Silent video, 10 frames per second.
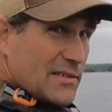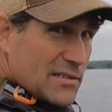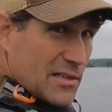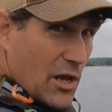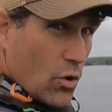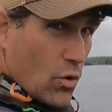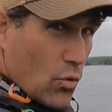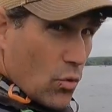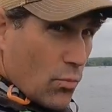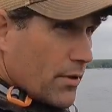that
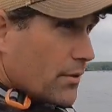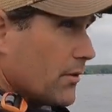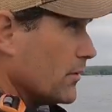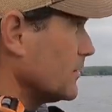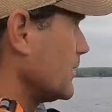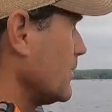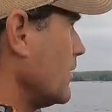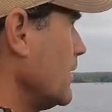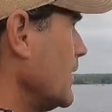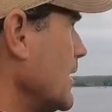slow build and